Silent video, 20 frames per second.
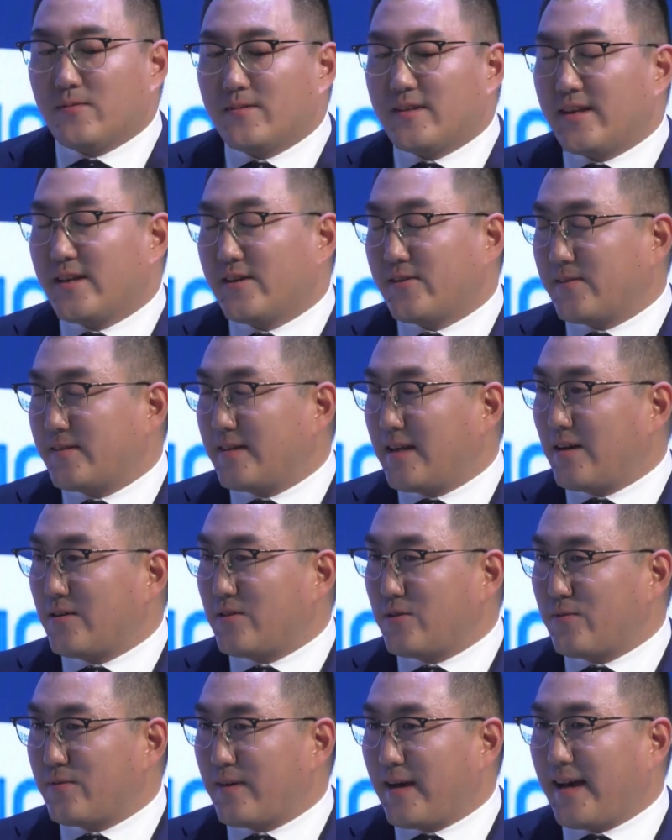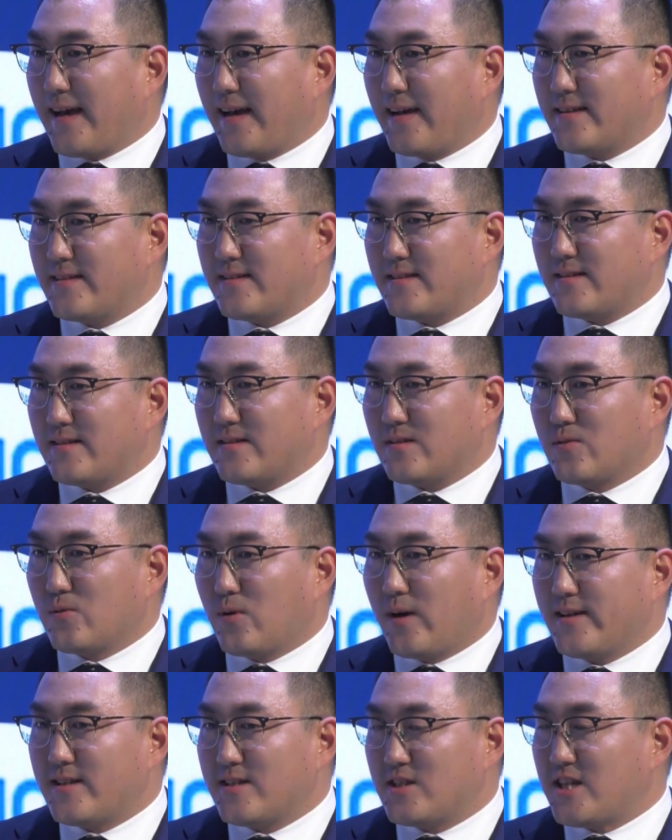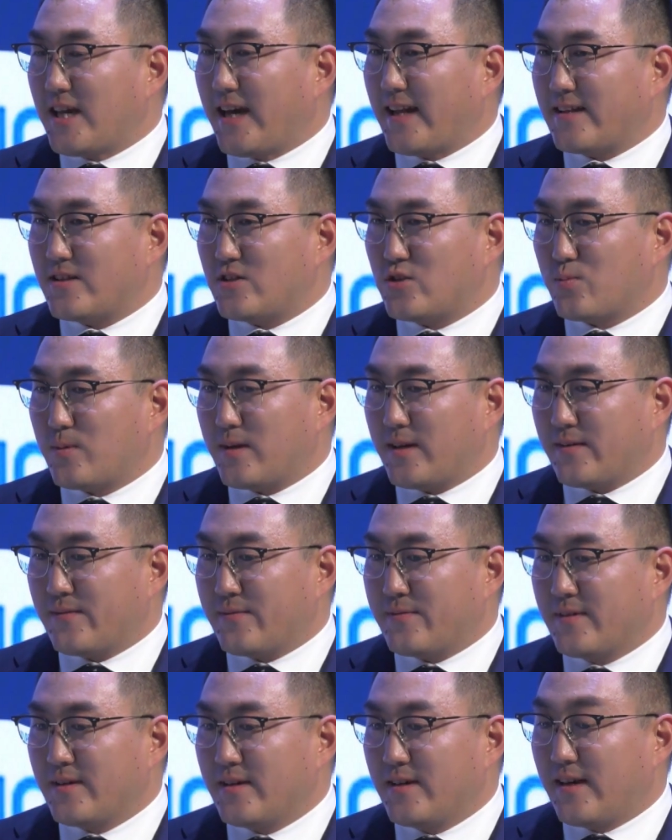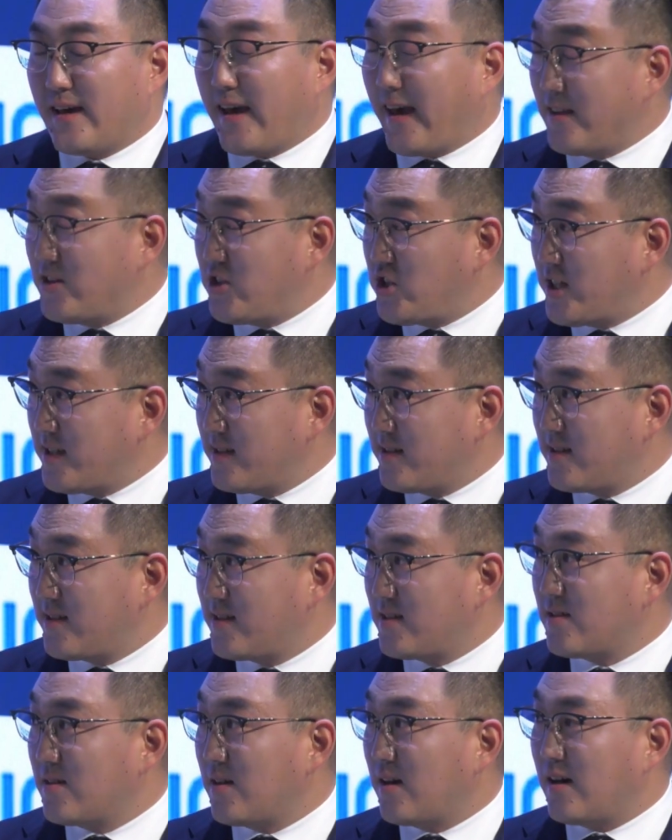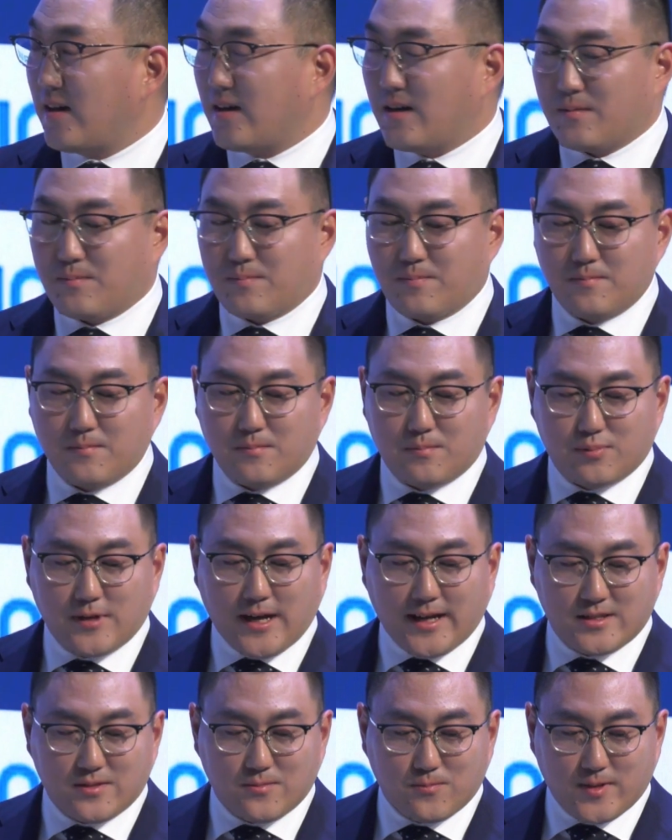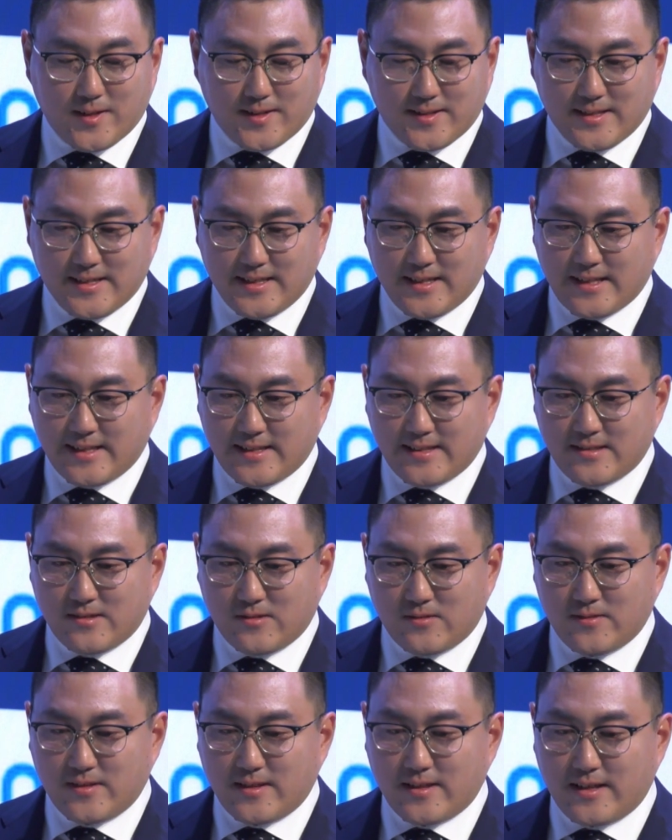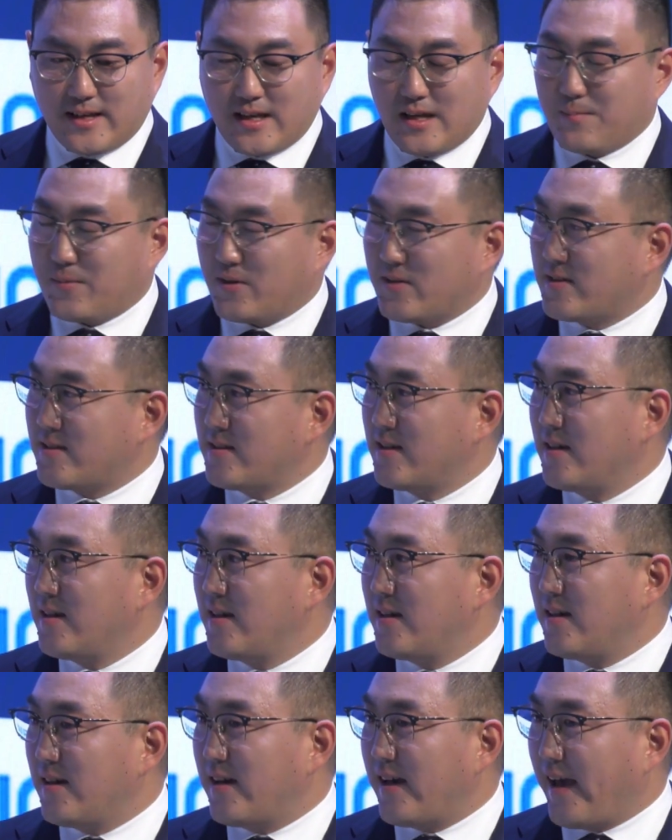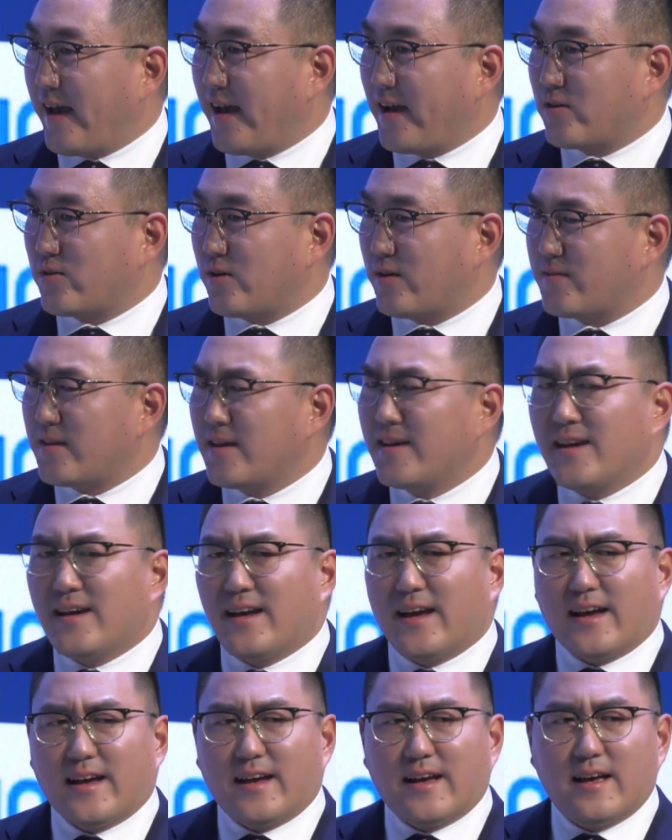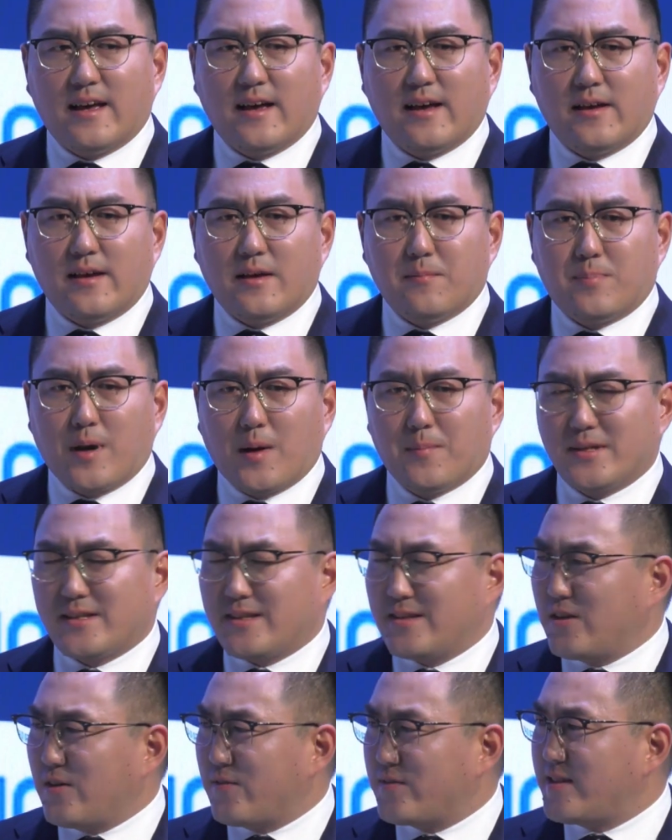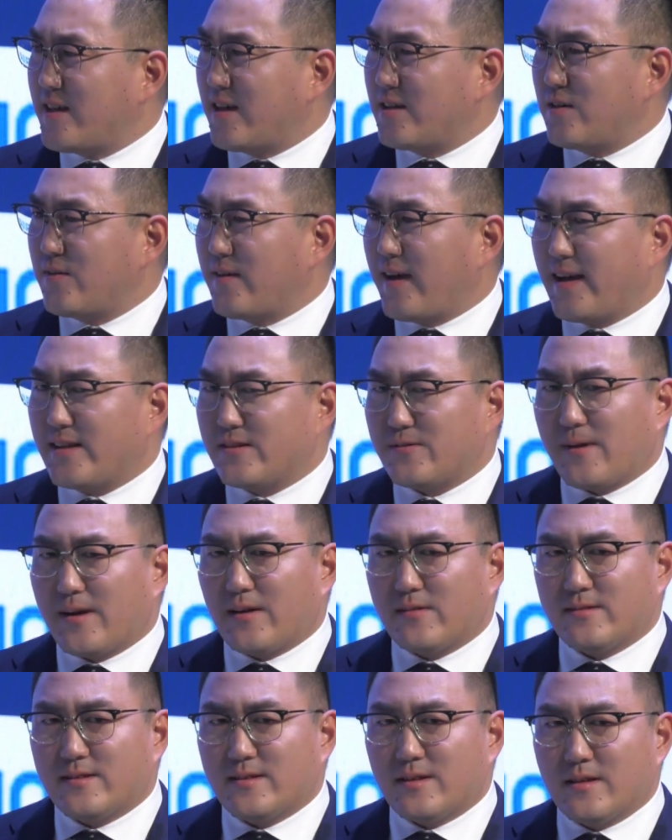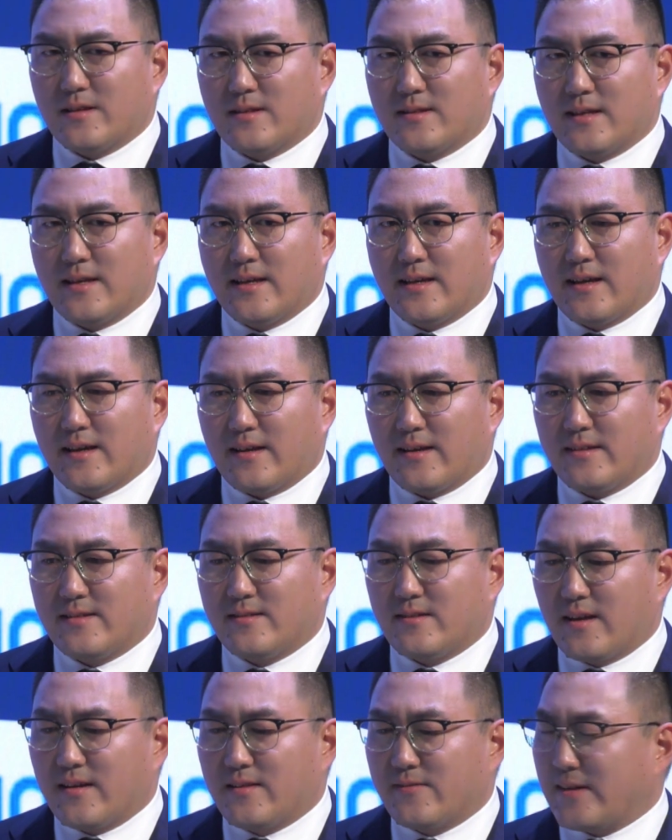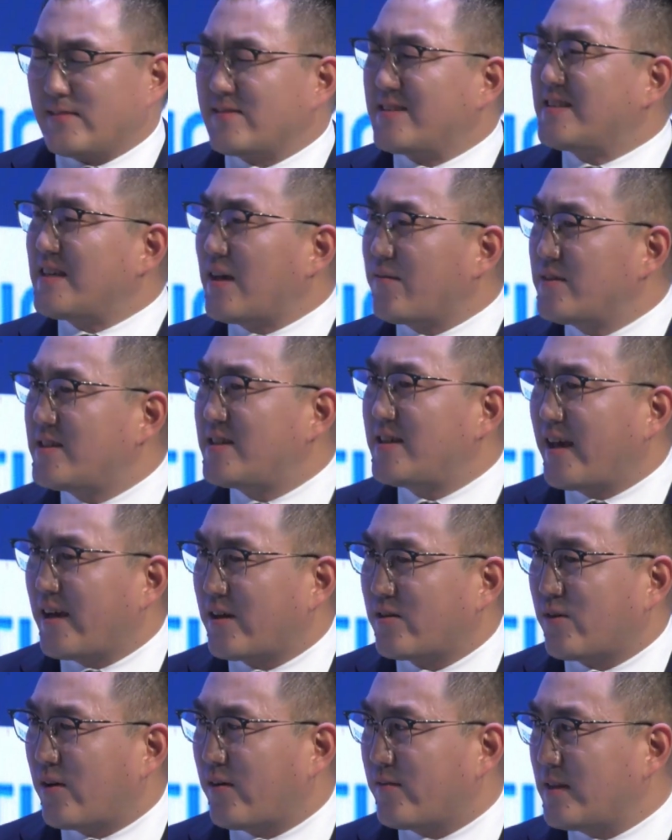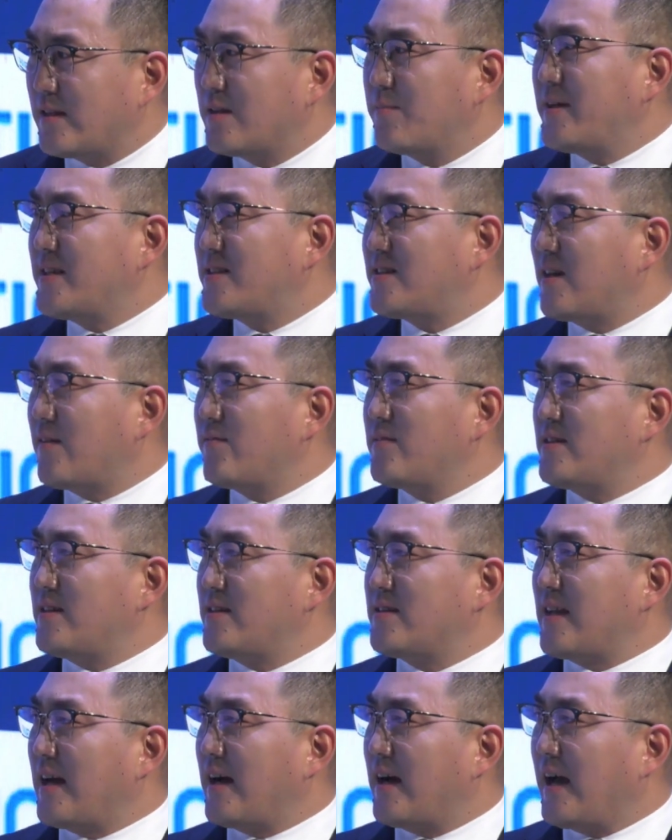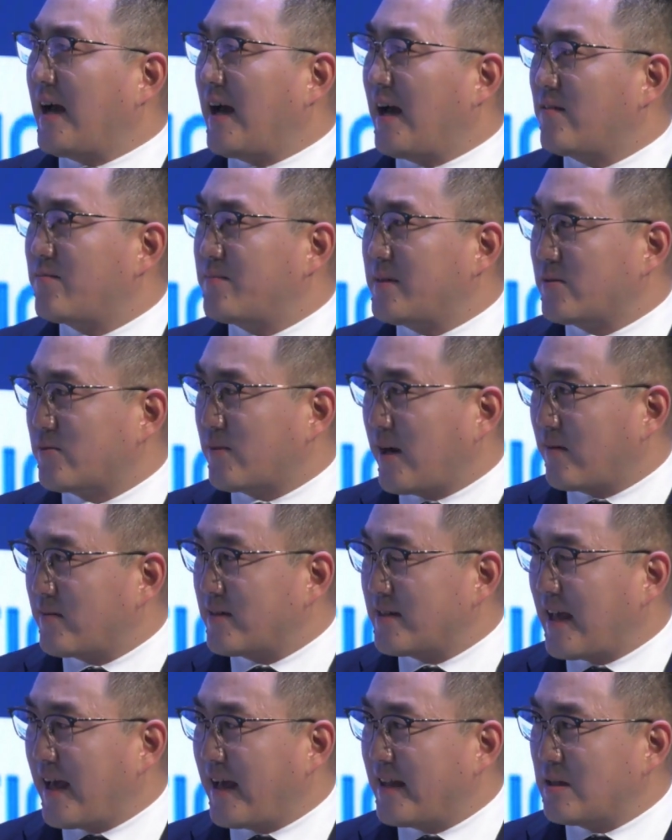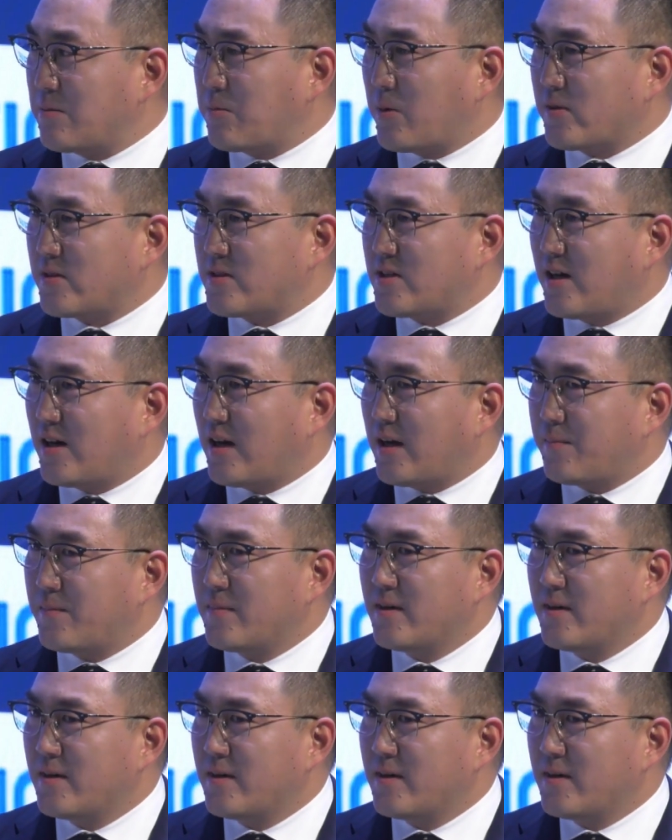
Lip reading: here and now, you've had quite a challenge with engines, Pratt & Whitney, and on the Airbus aircraft. Publicly, you've said you've had around 70 aircraft in the mid-70s that have been grounded at any one time.